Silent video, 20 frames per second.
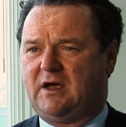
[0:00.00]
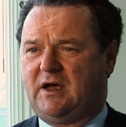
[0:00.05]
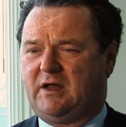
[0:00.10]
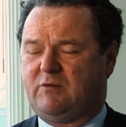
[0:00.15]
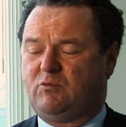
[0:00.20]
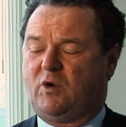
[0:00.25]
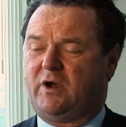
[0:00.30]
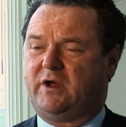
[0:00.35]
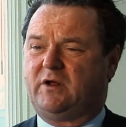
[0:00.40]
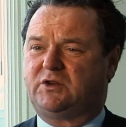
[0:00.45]

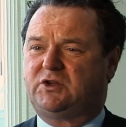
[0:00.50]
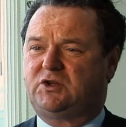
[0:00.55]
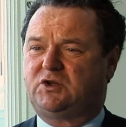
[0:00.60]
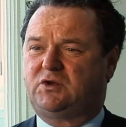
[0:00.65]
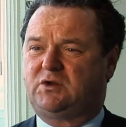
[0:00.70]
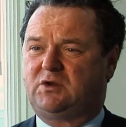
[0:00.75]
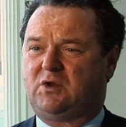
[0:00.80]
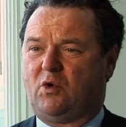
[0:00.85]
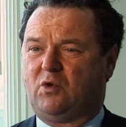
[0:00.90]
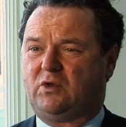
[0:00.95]
And while
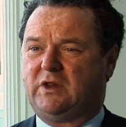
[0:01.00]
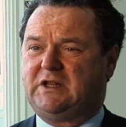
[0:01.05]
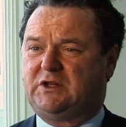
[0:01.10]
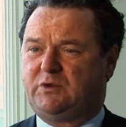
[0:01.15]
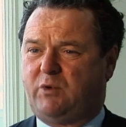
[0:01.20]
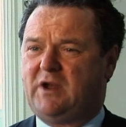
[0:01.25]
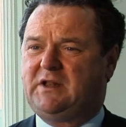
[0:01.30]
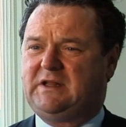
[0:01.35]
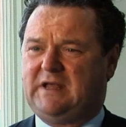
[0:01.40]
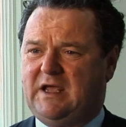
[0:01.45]
only
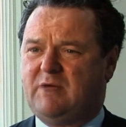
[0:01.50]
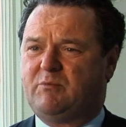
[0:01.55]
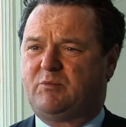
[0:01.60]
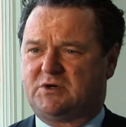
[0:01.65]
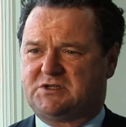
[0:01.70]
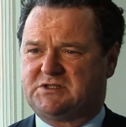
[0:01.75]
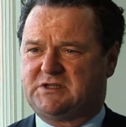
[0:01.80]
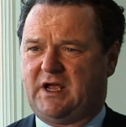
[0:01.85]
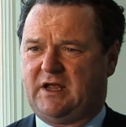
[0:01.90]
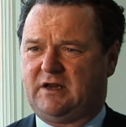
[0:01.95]

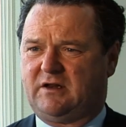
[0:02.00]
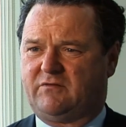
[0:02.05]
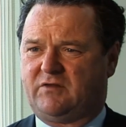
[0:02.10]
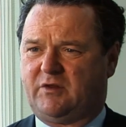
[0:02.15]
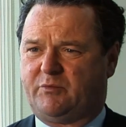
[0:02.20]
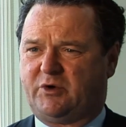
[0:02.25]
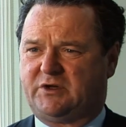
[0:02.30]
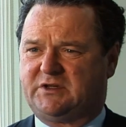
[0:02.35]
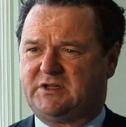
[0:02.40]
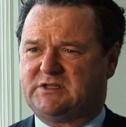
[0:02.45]
28%
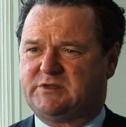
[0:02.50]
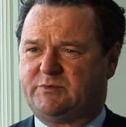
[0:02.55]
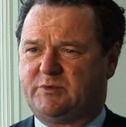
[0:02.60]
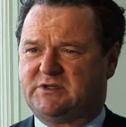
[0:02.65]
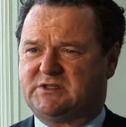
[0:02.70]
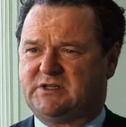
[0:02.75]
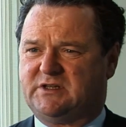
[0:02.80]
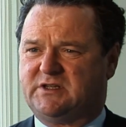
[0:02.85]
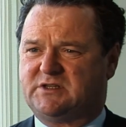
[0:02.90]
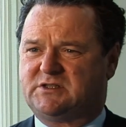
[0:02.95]
of the
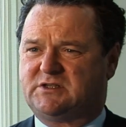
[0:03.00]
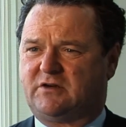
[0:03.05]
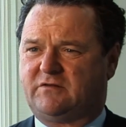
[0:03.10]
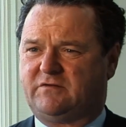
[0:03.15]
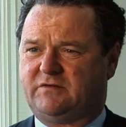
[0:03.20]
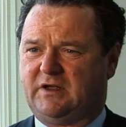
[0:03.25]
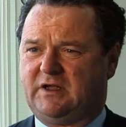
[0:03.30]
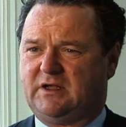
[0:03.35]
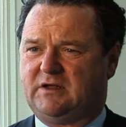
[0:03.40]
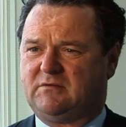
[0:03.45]
participants in the
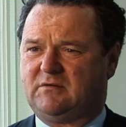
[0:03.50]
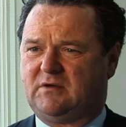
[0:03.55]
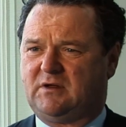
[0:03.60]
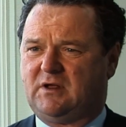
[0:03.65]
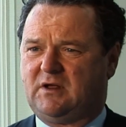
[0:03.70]
survey